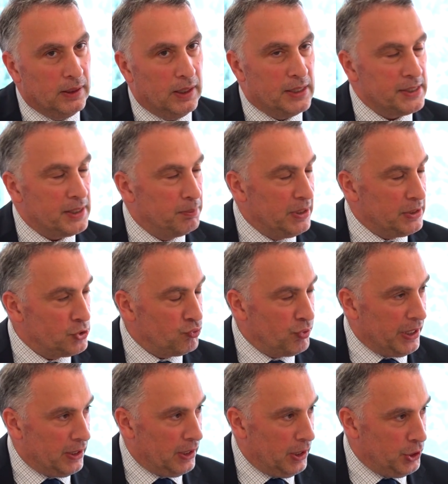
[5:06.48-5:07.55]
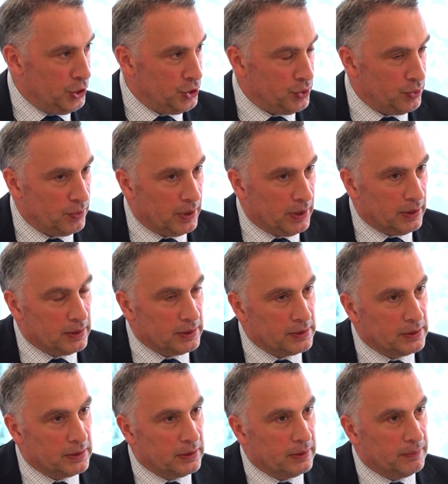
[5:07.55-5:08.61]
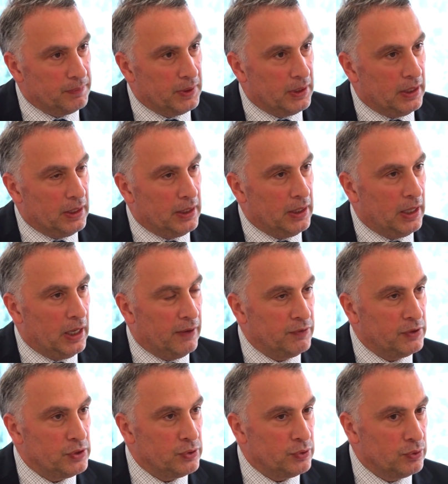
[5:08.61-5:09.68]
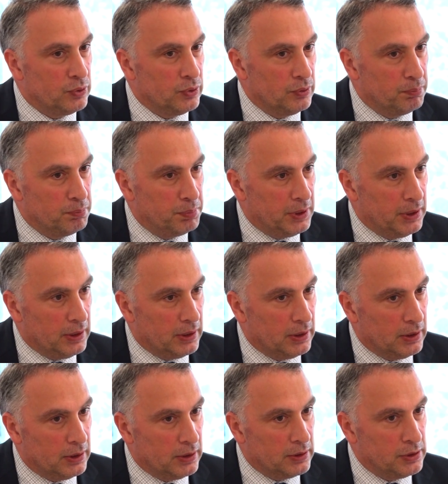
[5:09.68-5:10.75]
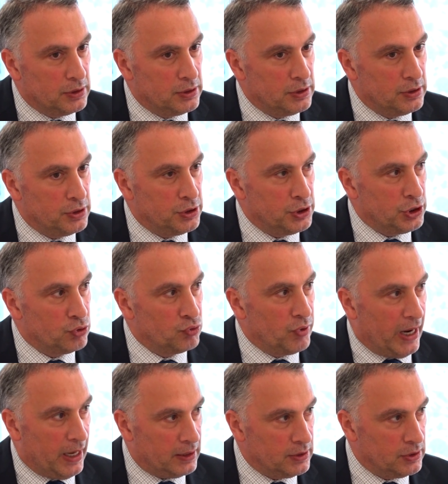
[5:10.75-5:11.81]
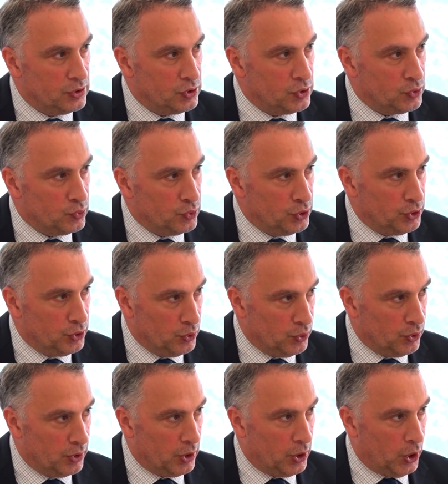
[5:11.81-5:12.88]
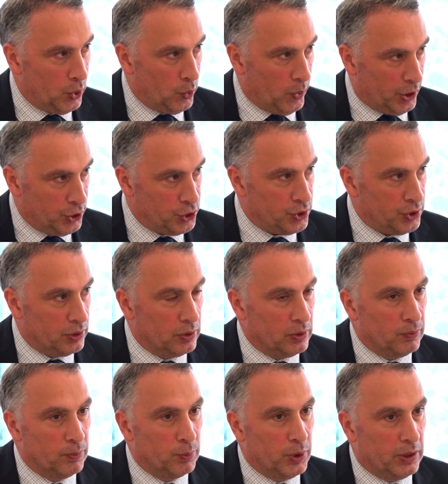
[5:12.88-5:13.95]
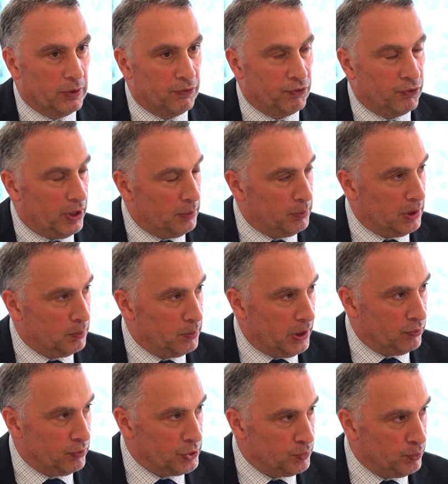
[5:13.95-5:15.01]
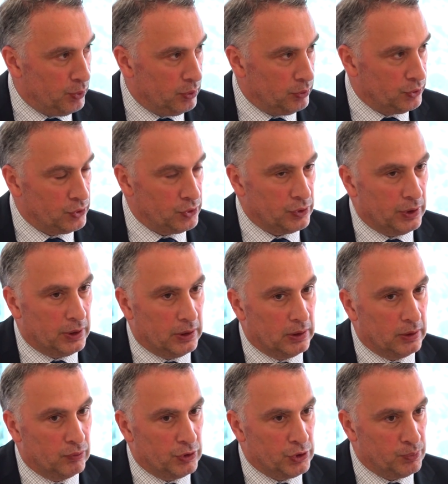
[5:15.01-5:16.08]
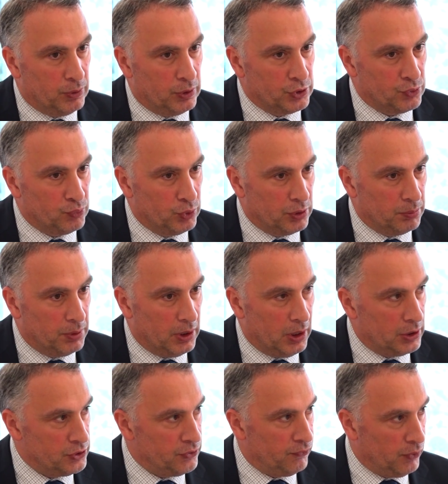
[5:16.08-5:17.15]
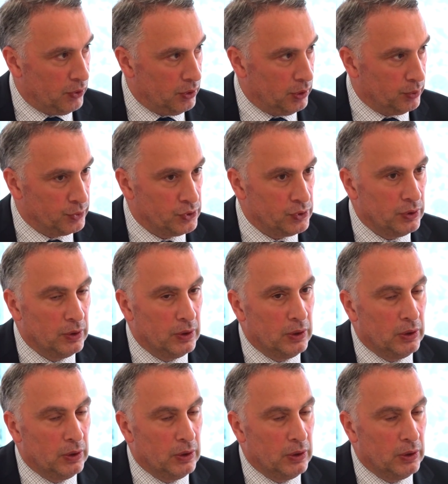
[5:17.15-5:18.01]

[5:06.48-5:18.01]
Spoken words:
It's a bit tricky issue, and I have to be direct to your question when framing my response, and the response would be as follows.